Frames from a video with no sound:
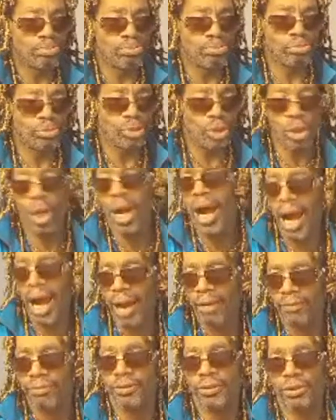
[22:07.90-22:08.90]
you
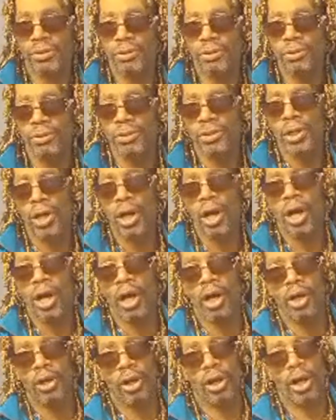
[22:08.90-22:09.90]
have to
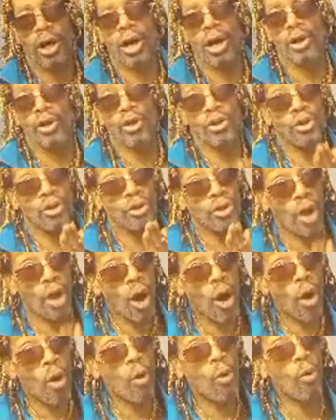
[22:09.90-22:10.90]

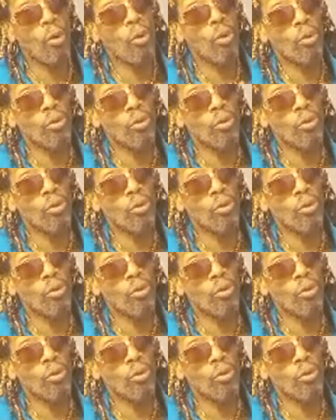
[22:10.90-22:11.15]
know